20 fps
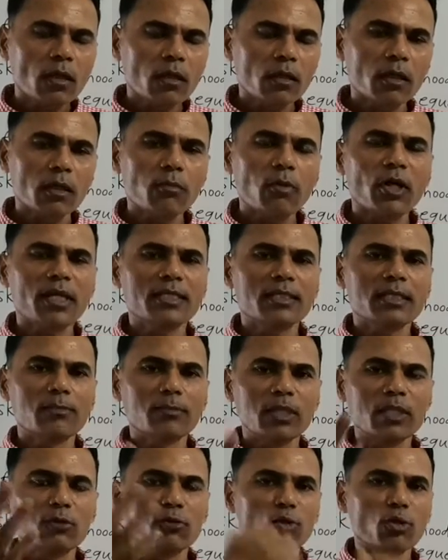For
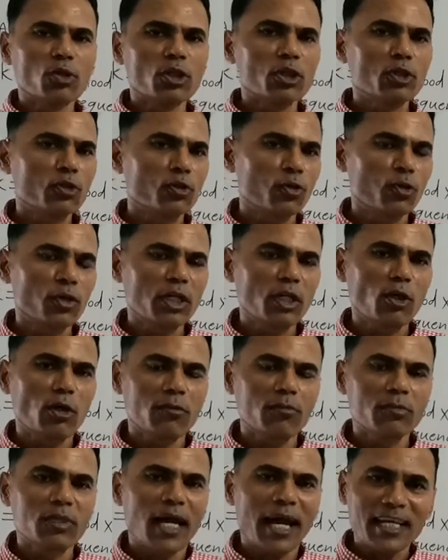example, you know the story
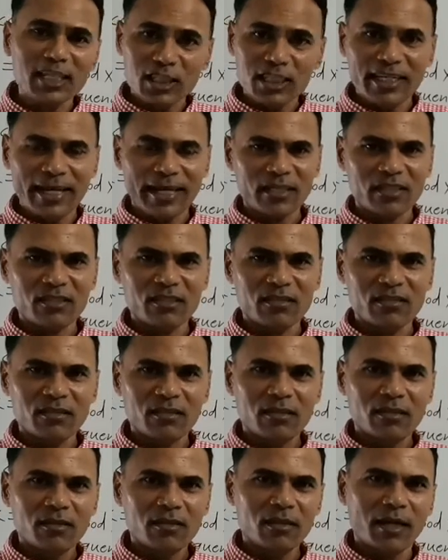of the anthrax
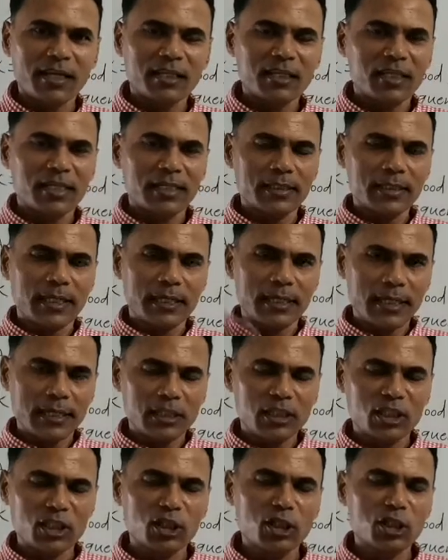
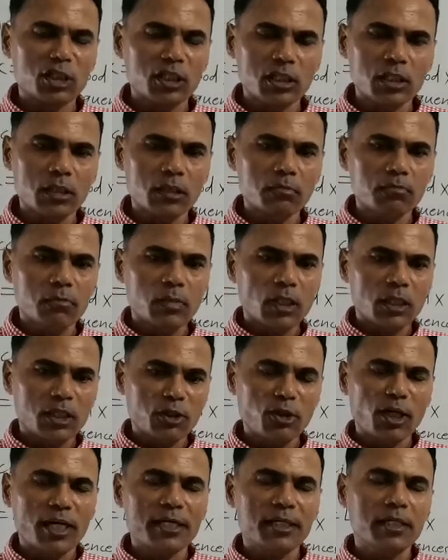attacks in
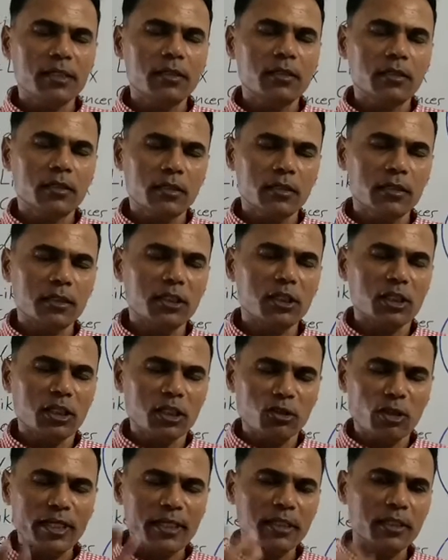the
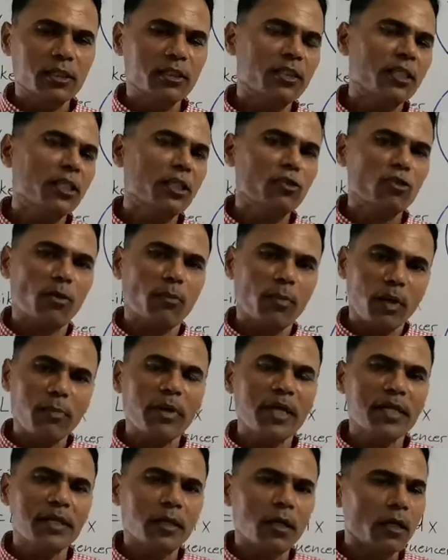United States of
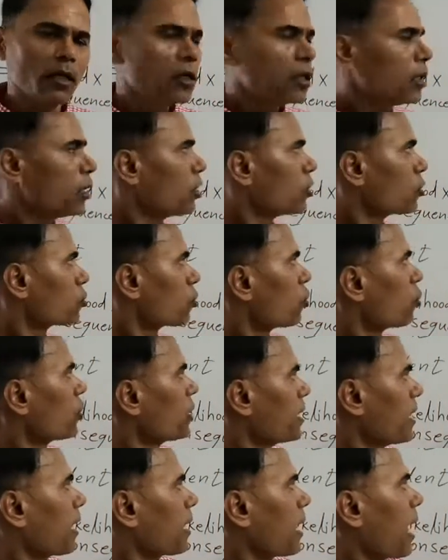America. So
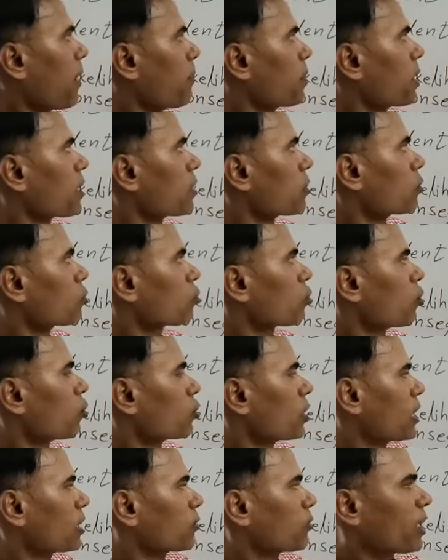it can happen.
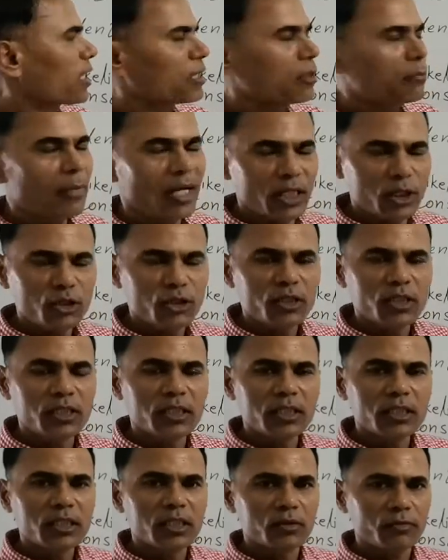So that's why the
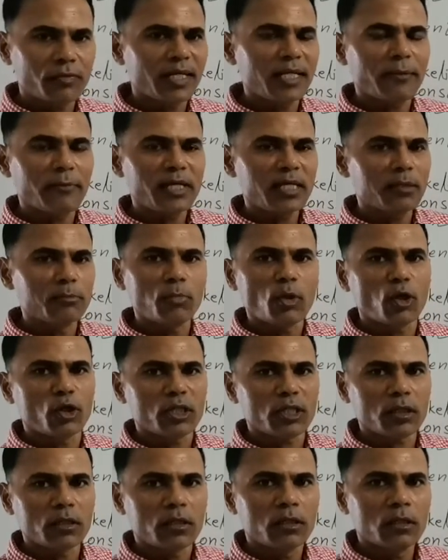biosecurity is very, very
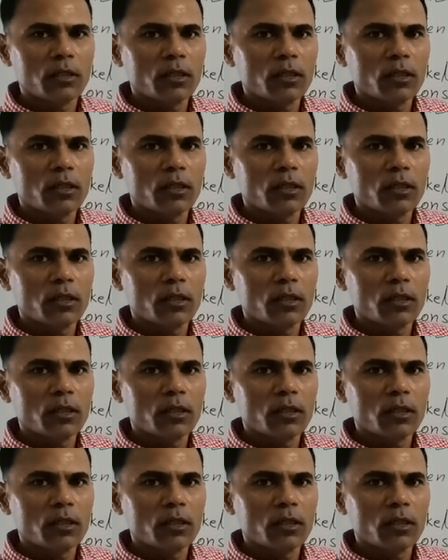important.